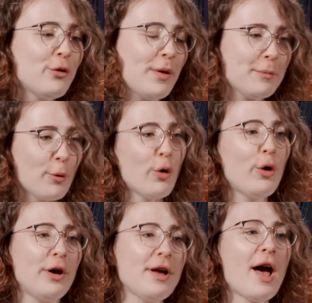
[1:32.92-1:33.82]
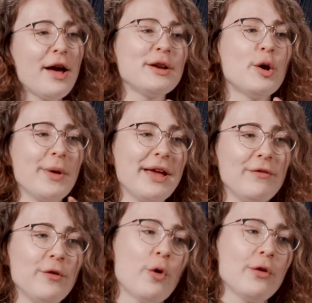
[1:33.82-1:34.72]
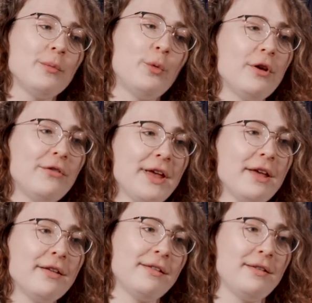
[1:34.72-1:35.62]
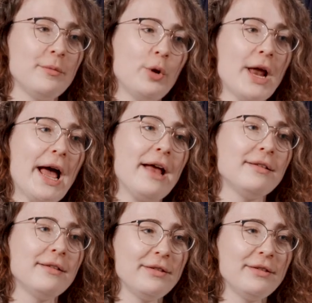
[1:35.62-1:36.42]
So it's more ergonomic if you've got smaller fingers and smaller hands.